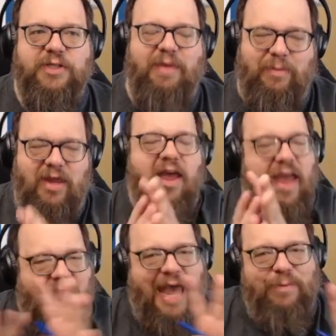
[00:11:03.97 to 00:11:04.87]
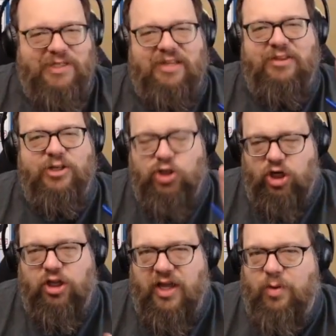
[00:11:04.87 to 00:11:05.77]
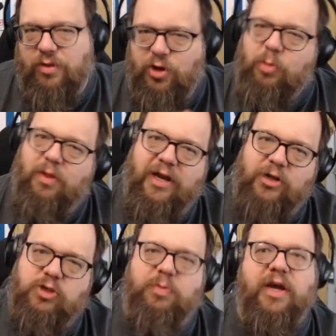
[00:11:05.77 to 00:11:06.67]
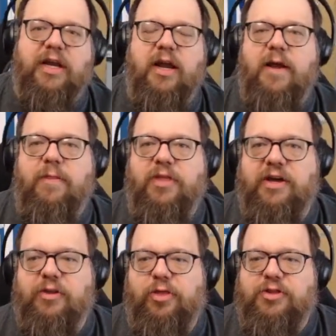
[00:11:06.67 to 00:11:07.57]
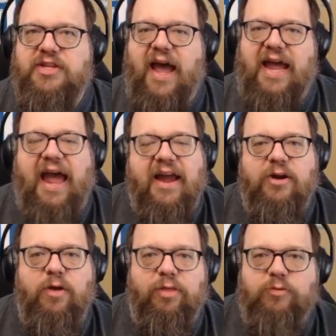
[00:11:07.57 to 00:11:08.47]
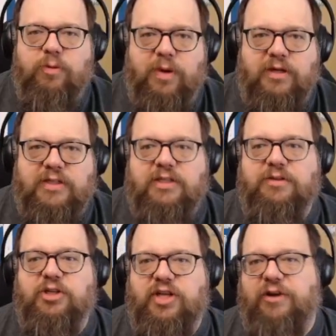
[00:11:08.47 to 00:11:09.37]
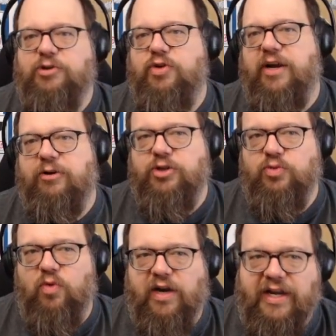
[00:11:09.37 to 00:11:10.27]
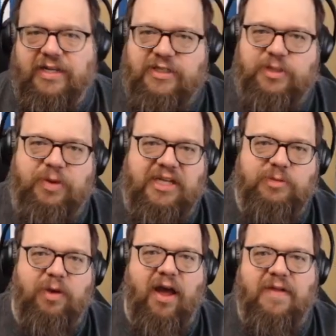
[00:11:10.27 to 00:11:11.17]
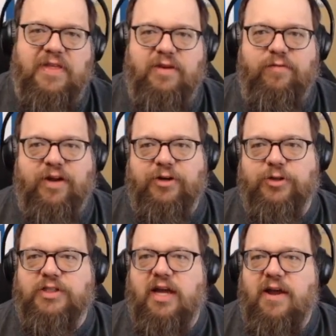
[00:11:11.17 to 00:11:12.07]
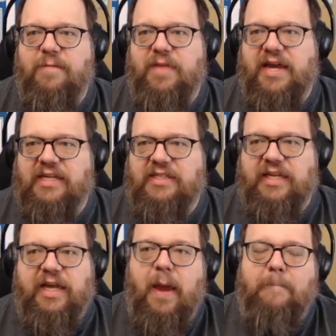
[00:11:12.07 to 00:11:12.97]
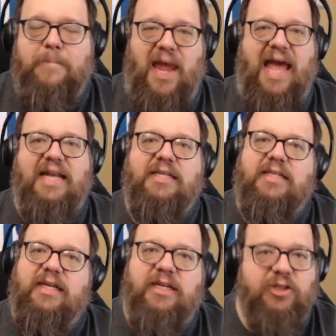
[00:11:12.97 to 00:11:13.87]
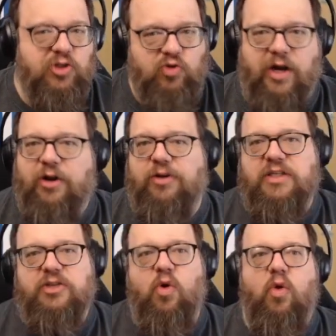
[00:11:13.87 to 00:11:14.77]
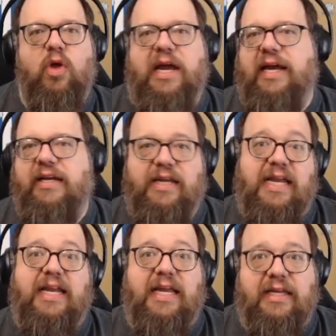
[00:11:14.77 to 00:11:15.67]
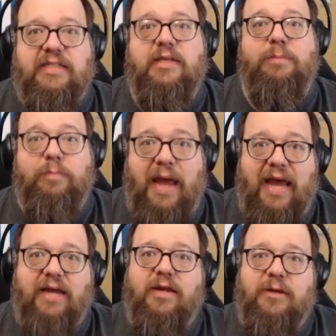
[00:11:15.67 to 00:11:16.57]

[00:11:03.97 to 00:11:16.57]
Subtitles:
Maybe absent the juggling with your players, but the diagonal through balls to the shadow strikers running into space behind the defenders, that is the patented Strikerless goal, and it is back.